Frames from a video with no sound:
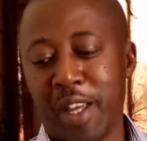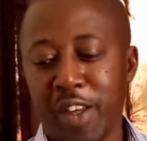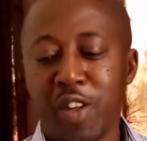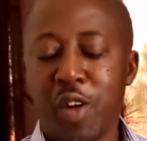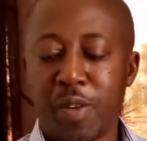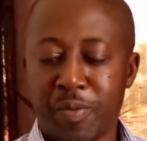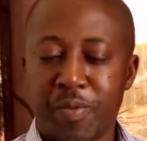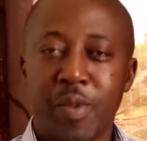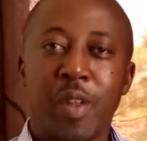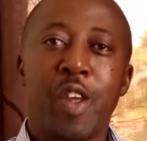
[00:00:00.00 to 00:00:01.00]
You know,
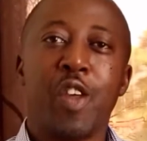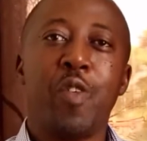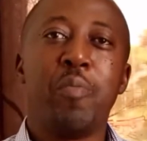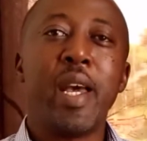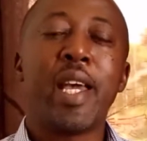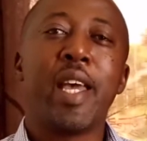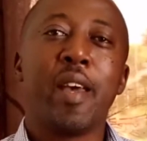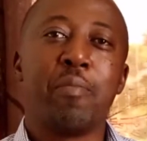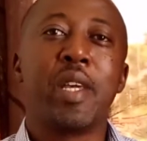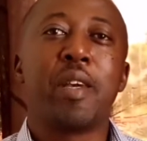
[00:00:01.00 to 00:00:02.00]
you make a
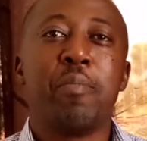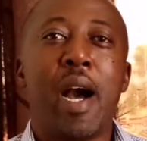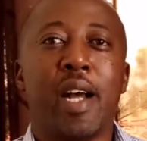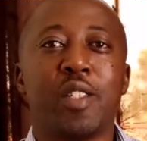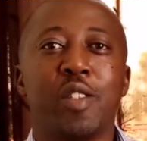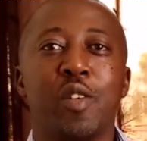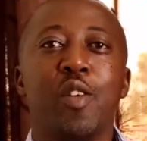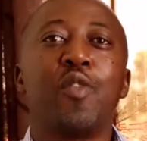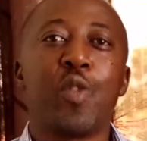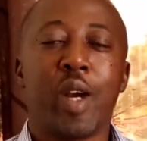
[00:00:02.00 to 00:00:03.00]
big part
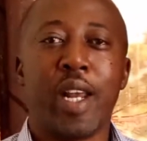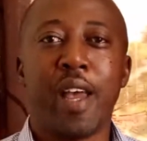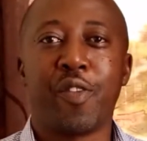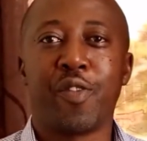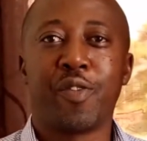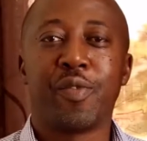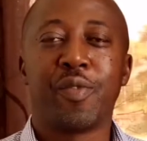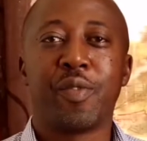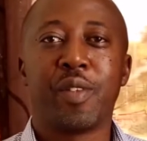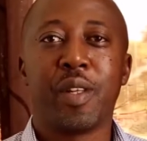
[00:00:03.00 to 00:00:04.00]
of your life.
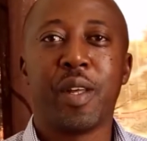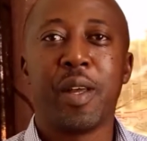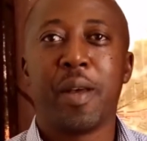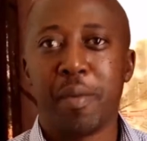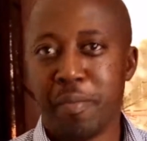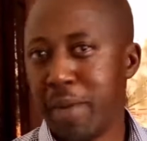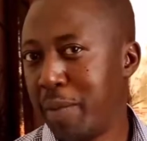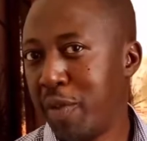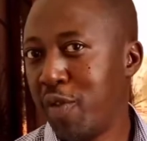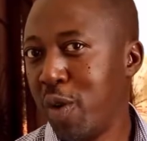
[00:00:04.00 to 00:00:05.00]
But
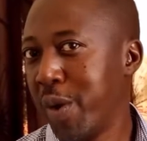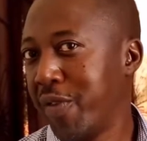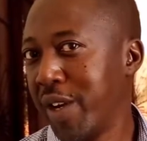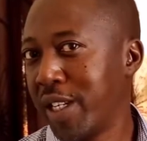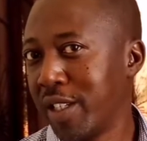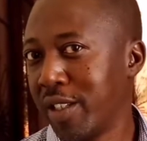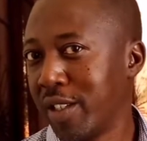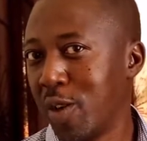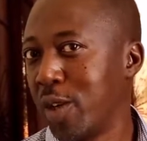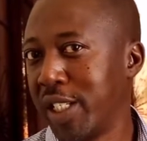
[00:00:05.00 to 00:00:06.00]
before we even
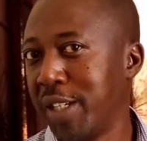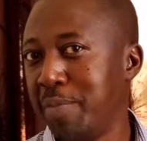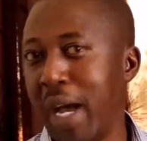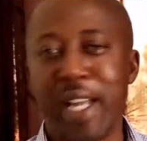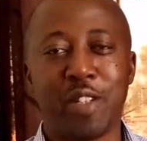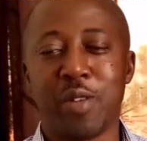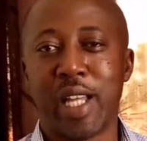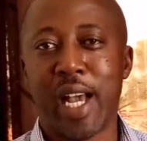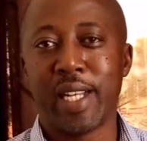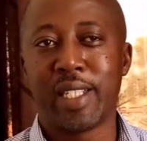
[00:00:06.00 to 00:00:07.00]
go deeper into
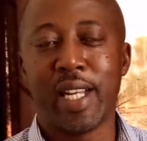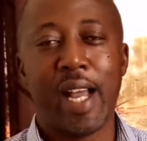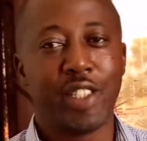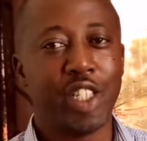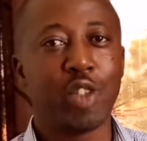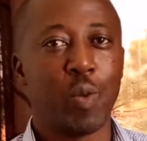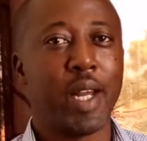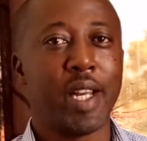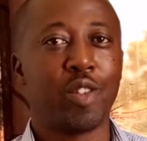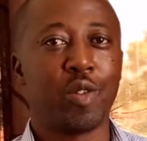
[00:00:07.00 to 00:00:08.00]
that, I just want
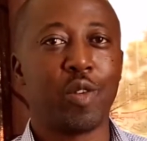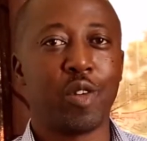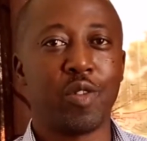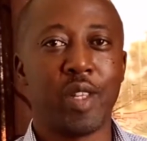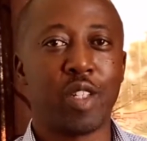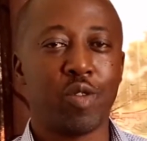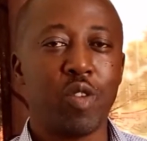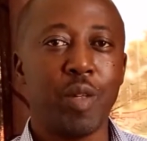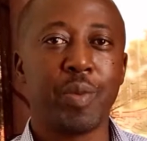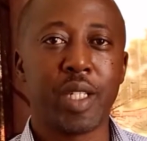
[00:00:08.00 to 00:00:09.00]
us to go to the
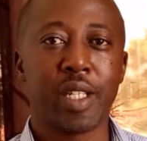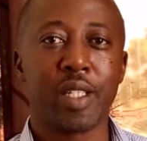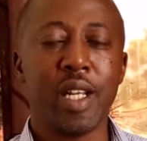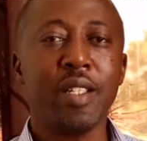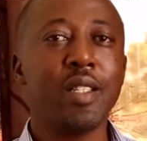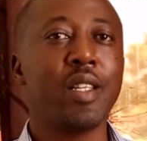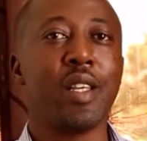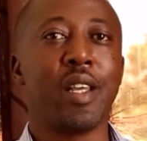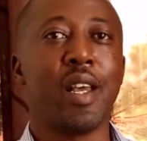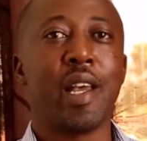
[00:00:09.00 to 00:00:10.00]
scriptures. Let's
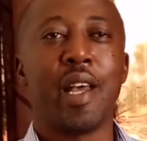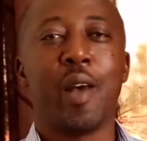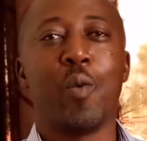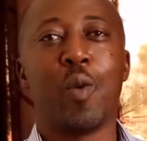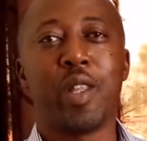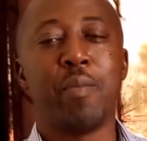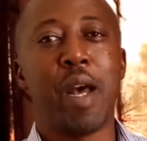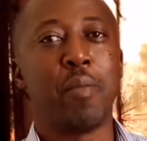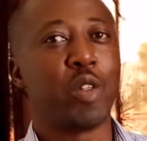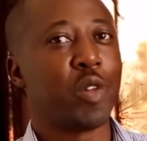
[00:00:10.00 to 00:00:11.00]
see what the
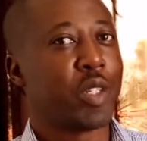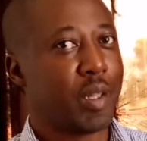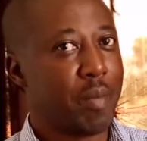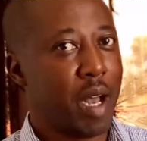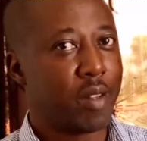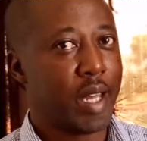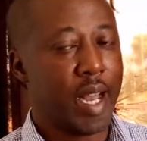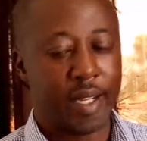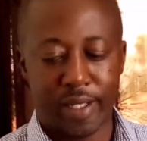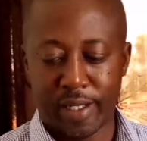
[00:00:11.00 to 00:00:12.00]
Bible talks about that.